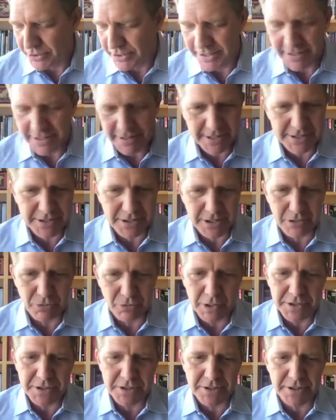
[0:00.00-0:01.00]
And I think I saw
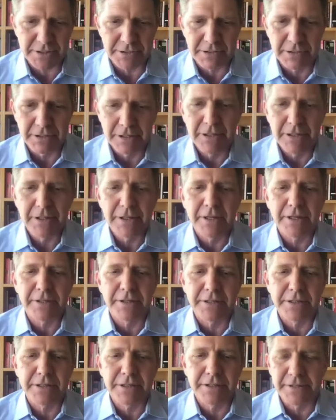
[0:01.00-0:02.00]
Wesley in
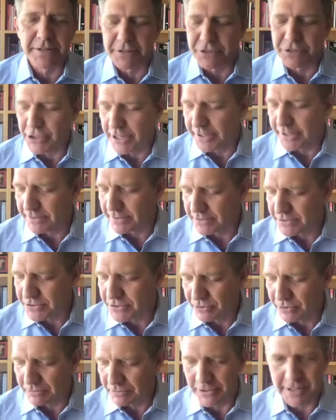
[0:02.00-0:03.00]
the in the chat there,
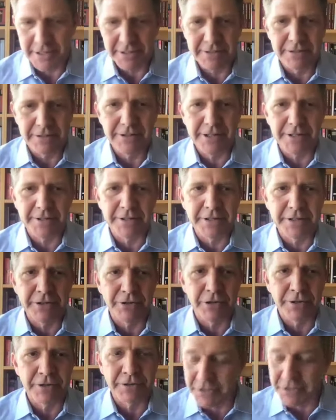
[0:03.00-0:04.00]
so I'm glad glad that
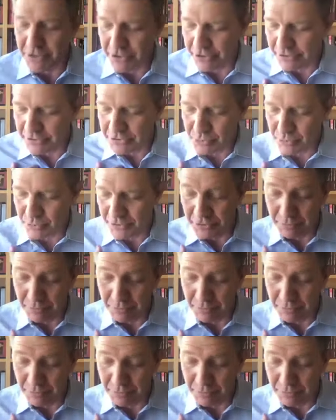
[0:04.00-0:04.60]
you're on this call as well.